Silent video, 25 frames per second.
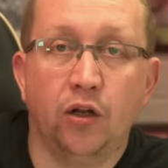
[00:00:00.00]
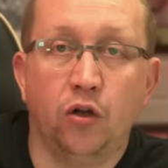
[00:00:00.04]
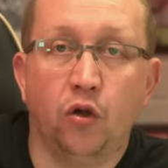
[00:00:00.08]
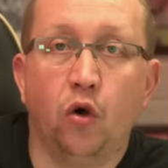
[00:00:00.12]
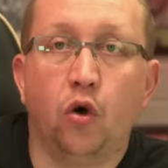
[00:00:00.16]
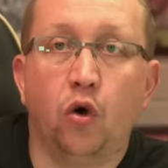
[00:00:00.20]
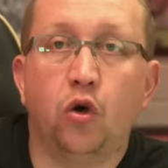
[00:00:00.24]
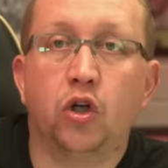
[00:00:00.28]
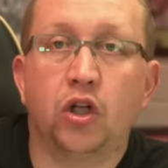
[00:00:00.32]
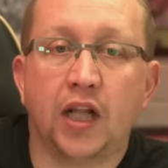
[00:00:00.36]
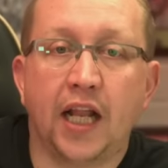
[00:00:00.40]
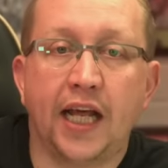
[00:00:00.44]
it
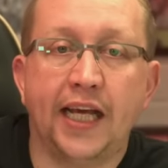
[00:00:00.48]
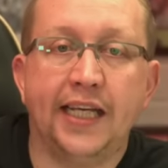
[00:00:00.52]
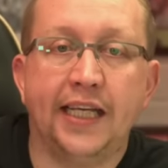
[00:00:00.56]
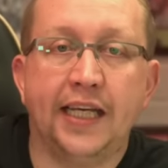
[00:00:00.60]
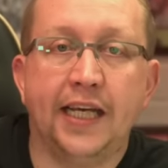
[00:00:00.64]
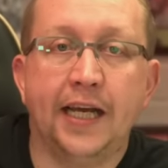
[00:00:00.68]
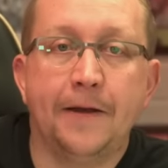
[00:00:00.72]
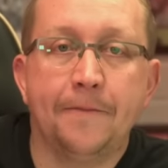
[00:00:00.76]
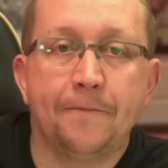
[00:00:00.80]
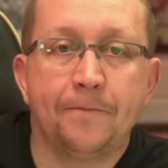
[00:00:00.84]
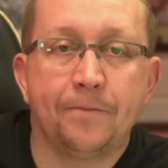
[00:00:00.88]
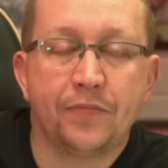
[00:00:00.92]
looked
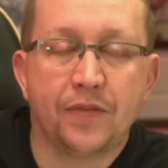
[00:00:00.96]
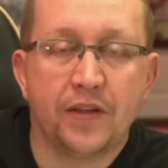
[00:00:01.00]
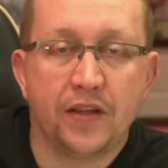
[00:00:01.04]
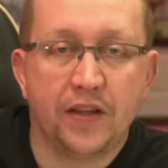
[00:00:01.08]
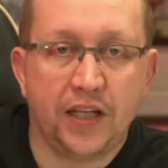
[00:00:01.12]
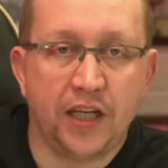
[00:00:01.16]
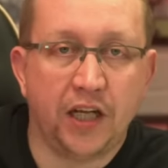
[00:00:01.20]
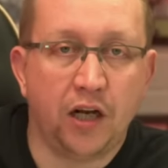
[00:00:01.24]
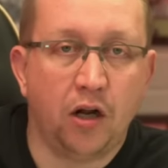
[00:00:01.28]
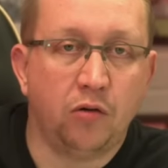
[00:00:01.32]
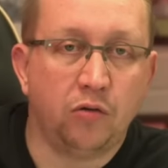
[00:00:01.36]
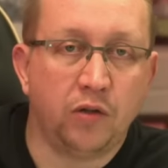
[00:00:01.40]
like,
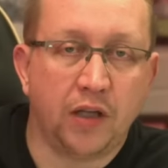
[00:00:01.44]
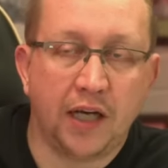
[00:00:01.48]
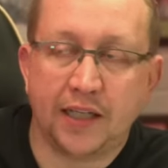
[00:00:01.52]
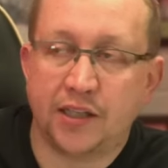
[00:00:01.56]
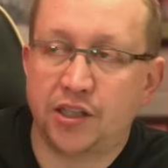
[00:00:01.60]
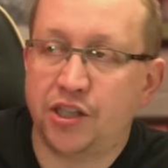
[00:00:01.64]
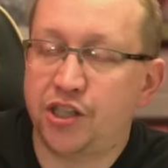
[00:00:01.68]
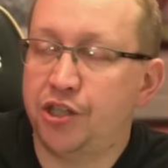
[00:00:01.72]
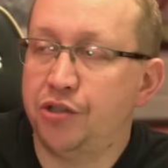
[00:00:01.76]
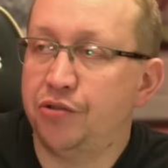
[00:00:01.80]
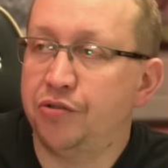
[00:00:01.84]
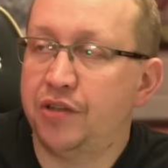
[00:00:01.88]
you know,
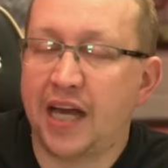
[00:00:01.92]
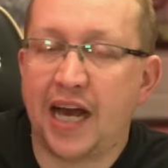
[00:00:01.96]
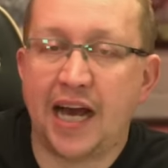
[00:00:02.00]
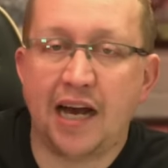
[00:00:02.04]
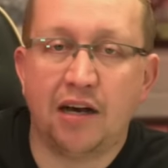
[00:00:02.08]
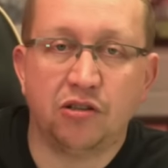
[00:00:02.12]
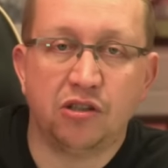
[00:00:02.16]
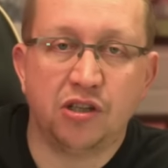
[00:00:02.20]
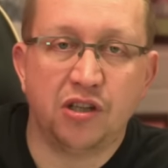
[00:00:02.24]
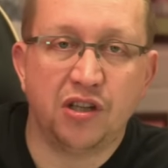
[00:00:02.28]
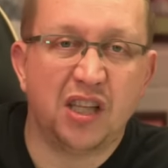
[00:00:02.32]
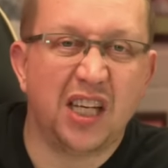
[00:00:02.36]
that
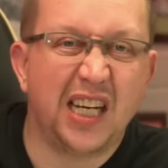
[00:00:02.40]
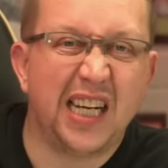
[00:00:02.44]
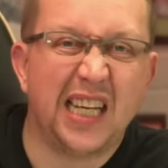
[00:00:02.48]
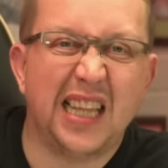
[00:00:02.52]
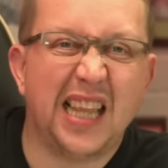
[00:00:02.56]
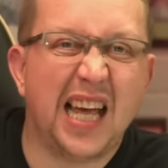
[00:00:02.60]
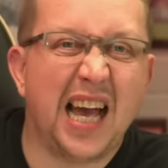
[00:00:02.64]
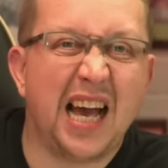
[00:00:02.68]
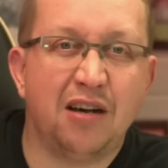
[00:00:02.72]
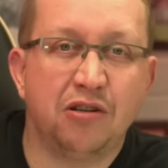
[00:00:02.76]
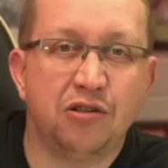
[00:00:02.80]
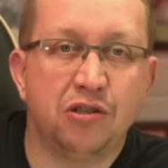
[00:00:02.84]
2,000,
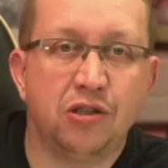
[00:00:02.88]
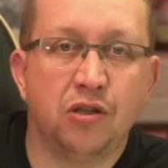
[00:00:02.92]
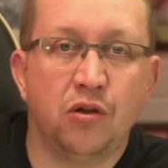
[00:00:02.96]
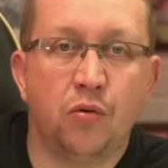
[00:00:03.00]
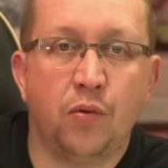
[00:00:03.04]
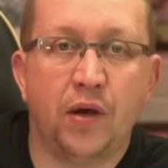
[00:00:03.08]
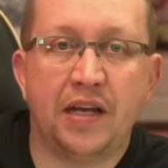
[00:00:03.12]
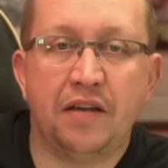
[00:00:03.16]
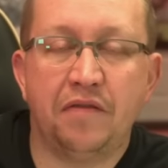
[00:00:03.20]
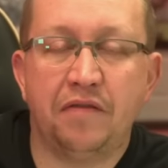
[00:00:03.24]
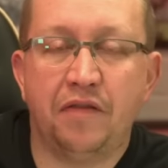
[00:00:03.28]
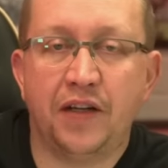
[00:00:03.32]
3,000
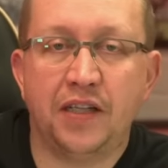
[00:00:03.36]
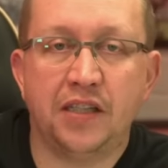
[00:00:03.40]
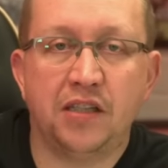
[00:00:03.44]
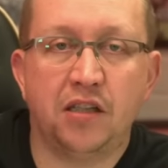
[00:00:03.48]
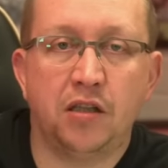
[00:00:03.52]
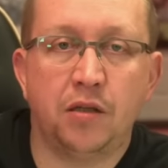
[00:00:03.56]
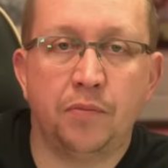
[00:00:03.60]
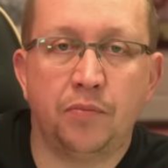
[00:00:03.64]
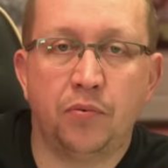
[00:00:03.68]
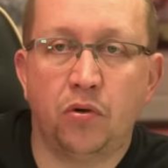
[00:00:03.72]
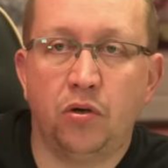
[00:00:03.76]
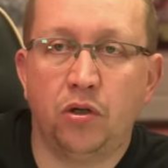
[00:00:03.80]
away fans
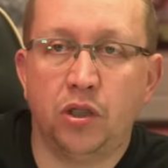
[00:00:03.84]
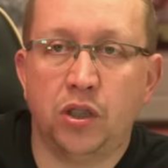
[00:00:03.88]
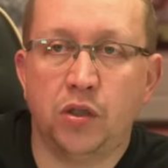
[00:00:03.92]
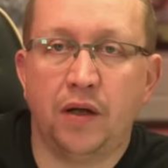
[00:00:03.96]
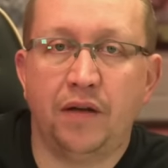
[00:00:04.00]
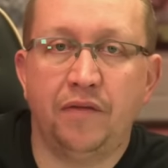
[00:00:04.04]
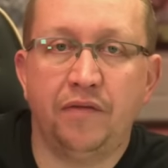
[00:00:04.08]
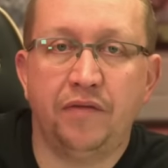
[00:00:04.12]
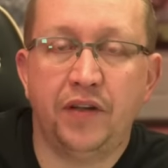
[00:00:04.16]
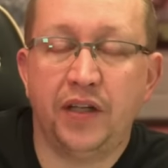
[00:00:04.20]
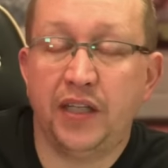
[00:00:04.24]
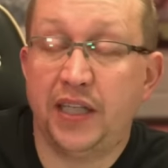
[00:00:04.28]
that they brought to
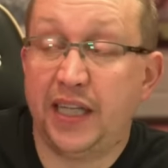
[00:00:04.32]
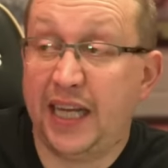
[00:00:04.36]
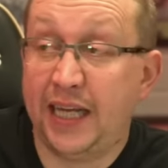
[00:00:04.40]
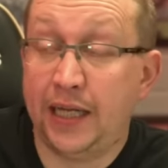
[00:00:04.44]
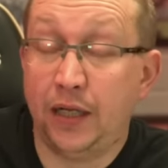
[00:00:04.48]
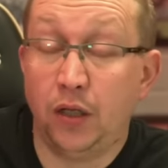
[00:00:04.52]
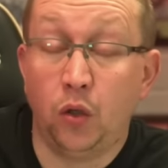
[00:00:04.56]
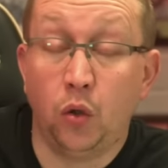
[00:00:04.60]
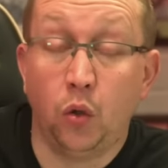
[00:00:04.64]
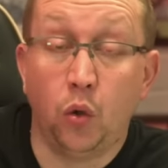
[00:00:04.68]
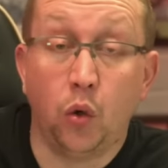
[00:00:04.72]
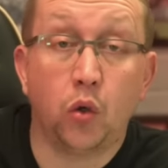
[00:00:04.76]
Anfield,
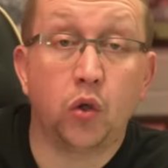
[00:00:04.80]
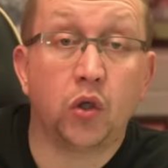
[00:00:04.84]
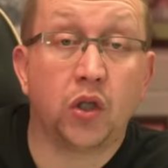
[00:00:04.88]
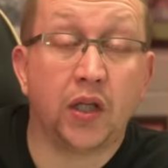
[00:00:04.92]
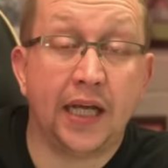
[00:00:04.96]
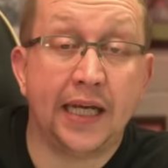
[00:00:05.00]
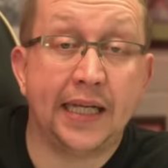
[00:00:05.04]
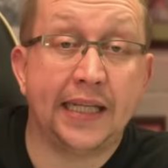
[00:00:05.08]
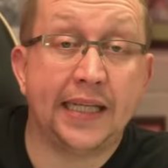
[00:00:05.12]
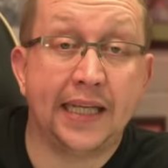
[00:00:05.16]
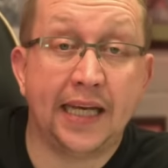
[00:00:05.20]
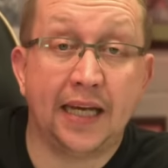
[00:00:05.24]
it looked
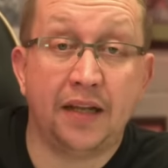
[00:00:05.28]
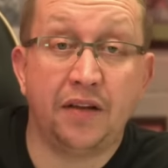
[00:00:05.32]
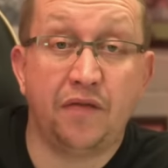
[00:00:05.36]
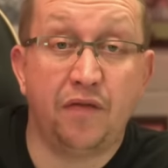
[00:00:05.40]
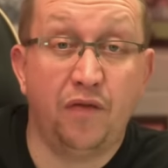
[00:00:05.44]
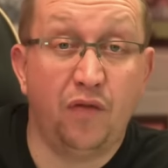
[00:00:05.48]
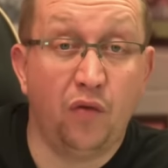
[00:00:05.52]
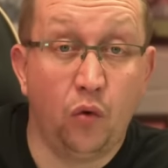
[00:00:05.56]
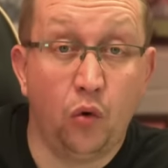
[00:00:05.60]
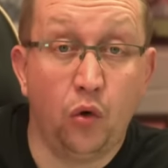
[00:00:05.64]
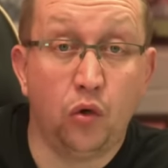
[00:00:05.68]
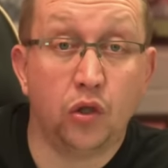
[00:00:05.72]
like they had
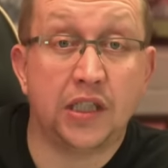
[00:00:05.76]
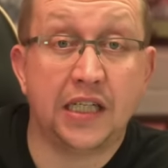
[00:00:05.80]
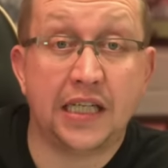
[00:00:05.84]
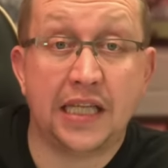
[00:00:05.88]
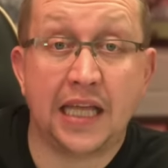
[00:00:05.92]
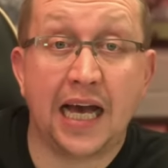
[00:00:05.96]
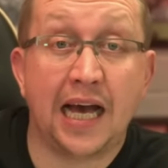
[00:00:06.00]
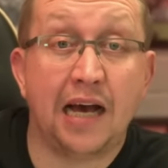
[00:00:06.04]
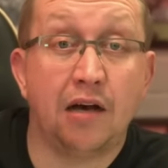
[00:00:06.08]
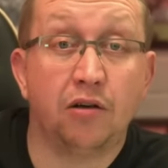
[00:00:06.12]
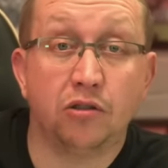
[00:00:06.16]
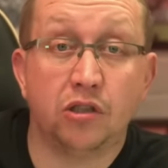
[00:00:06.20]

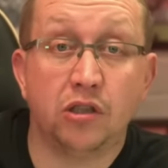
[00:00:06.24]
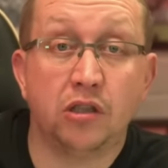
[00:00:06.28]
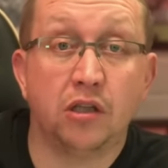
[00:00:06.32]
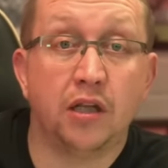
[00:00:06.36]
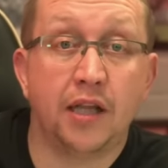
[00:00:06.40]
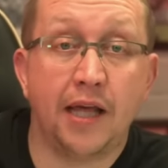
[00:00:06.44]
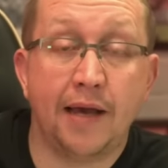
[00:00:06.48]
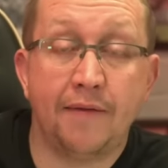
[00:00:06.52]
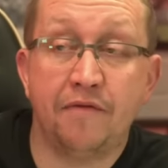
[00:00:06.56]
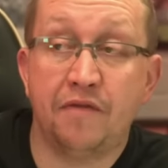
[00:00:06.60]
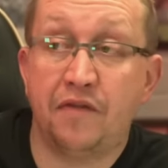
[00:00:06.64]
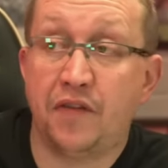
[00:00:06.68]
40,000
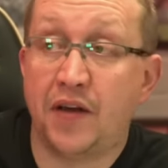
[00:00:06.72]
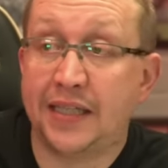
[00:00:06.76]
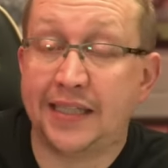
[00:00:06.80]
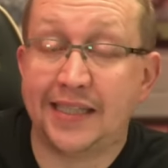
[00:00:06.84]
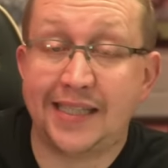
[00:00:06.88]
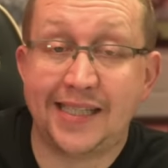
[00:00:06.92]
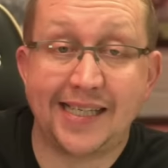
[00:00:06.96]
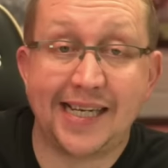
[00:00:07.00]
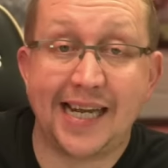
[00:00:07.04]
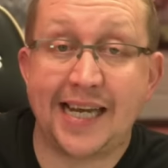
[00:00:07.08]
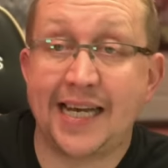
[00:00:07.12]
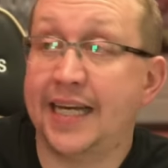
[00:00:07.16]
of them
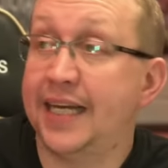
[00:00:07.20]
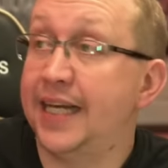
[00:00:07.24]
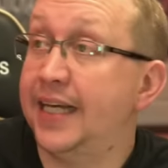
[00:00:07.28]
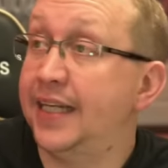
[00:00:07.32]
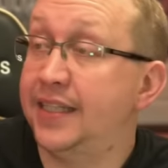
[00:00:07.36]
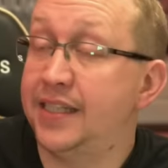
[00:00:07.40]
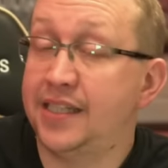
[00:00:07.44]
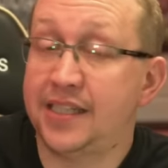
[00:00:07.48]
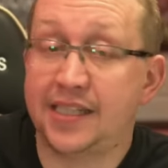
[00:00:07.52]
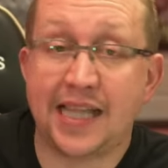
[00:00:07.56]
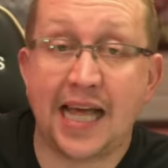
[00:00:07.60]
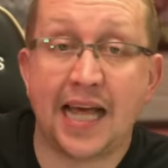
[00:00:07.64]
fans
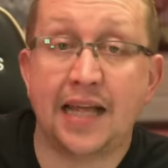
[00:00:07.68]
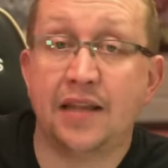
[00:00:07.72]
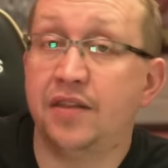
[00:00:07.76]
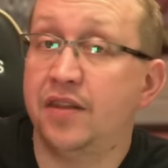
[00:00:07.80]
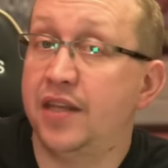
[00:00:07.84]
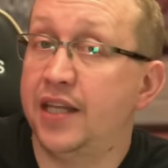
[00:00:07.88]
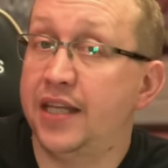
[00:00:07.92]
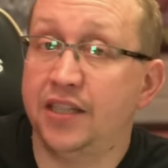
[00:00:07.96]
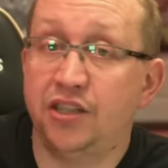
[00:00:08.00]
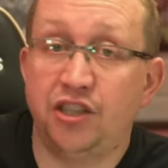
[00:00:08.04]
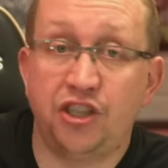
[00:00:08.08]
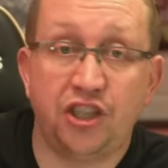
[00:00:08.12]
singing,
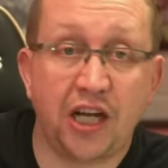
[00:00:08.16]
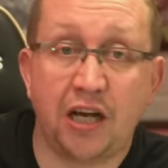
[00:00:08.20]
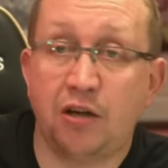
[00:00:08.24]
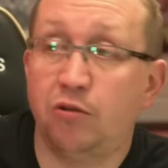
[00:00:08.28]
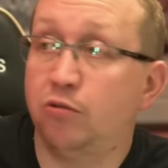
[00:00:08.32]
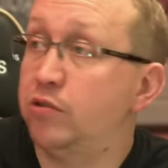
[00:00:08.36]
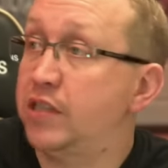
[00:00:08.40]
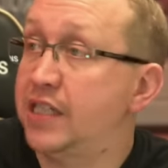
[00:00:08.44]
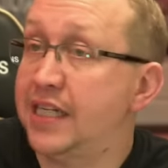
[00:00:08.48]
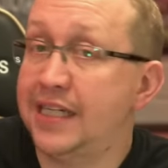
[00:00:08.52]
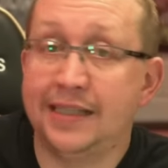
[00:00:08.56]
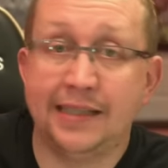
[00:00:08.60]
standing,
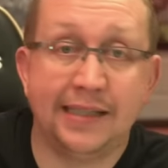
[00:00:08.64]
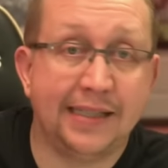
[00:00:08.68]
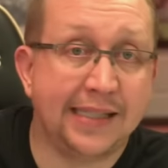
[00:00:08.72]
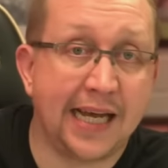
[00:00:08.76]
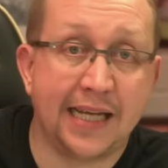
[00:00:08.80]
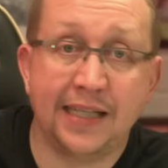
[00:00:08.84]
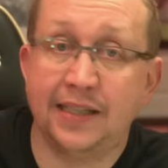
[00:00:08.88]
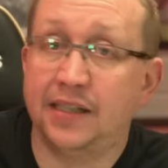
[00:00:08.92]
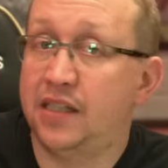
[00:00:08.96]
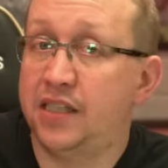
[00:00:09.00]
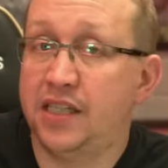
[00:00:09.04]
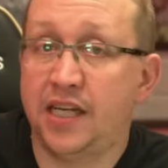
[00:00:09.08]
shouting,
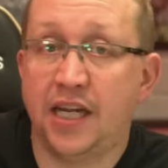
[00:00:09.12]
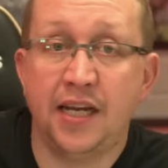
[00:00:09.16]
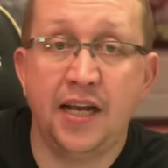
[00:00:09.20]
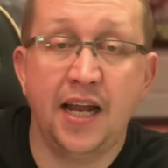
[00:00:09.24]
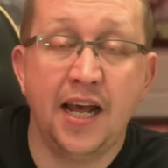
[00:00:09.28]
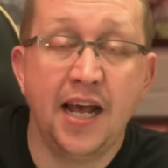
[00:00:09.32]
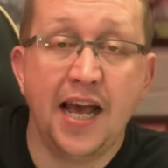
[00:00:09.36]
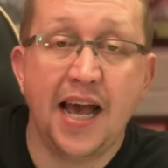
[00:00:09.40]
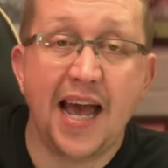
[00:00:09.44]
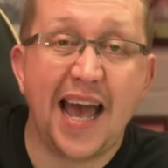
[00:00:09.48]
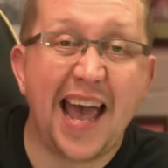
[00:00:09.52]
dancing,